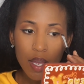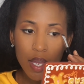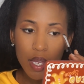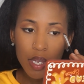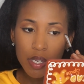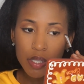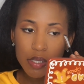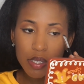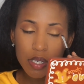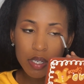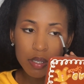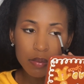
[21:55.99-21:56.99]
And
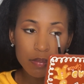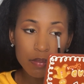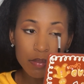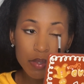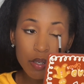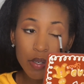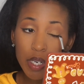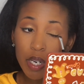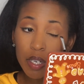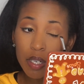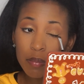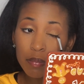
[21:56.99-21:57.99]
so it
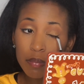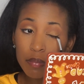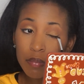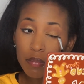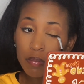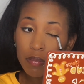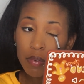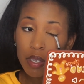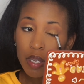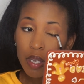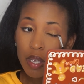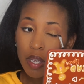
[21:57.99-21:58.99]
came,
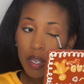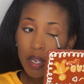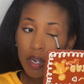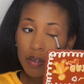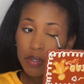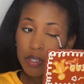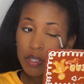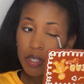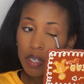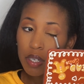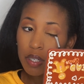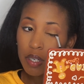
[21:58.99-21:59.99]
and I was just
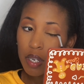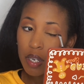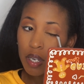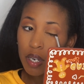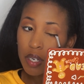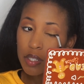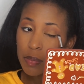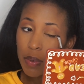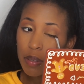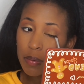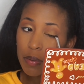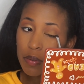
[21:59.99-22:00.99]
like, dang, I should
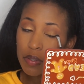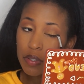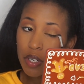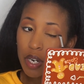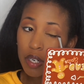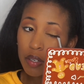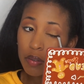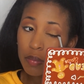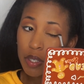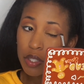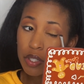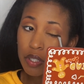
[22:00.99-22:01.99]
probably try it on to
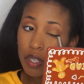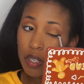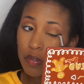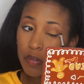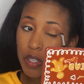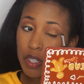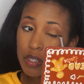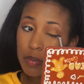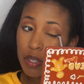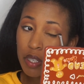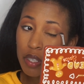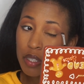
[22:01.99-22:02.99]
make sure that it fits,
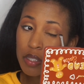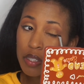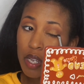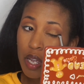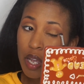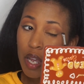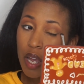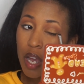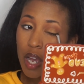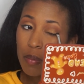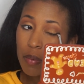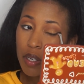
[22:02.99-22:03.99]
because
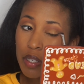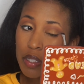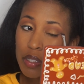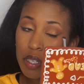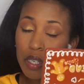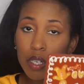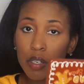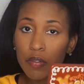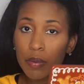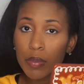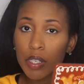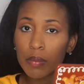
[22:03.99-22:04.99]
I this hoodie
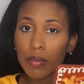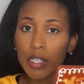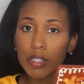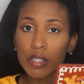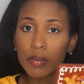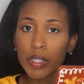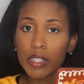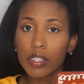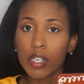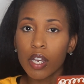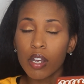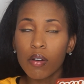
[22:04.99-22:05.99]
from them like 2 weeks
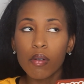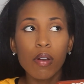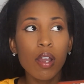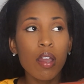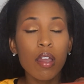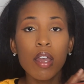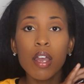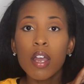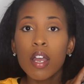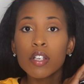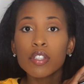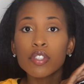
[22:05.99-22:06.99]
ago.
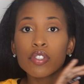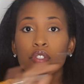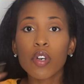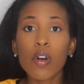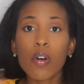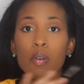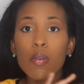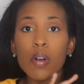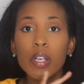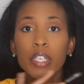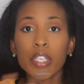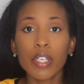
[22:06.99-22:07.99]

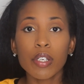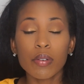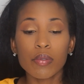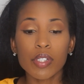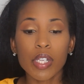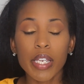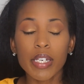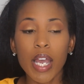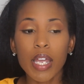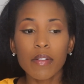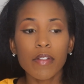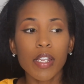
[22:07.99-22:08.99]
So huge, like
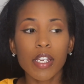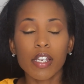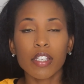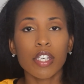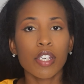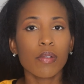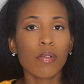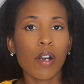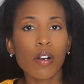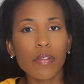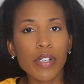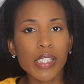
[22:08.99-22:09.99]
not even like a cute
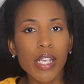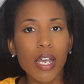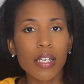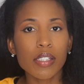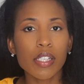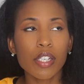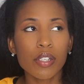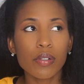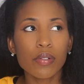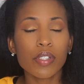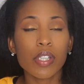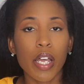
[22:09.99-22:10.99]
oversized
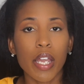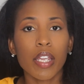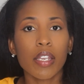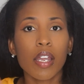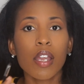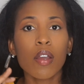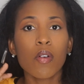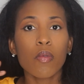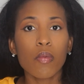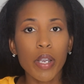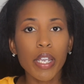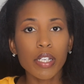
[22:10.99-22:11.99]
huge, like
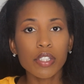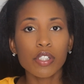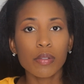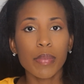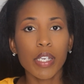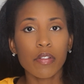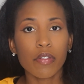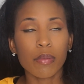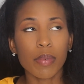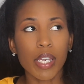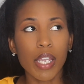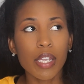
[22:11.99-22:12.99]
way too big
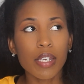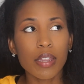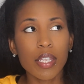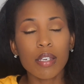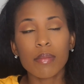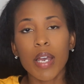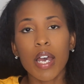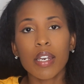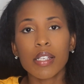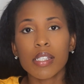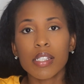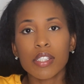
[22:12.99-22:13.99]
for me. And the thing about
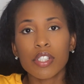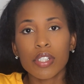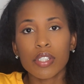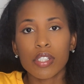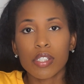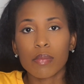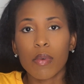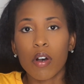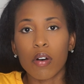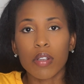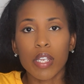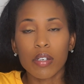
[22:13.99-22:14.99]
it is it's just a
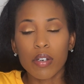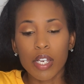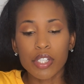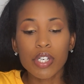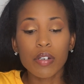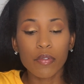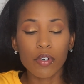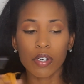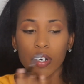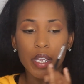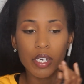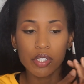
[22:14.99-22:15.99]
small. Like, I should have
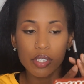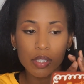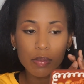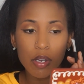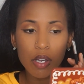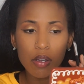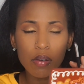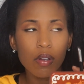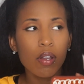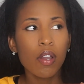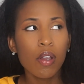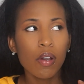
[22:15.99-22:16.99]
ordered an extra
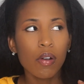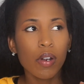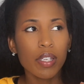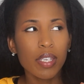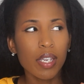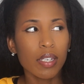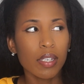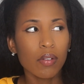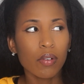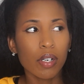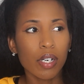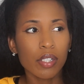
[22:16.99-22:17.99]
small, or I think I did
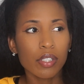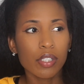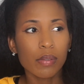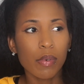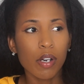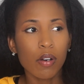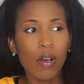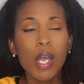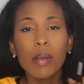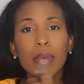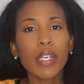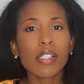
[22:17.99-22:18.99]
order extra small,
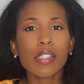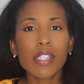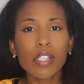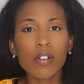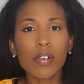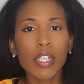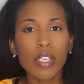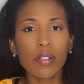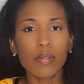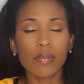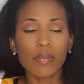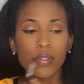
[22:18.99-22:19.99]
but it's still
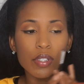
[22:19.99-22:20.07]
huge.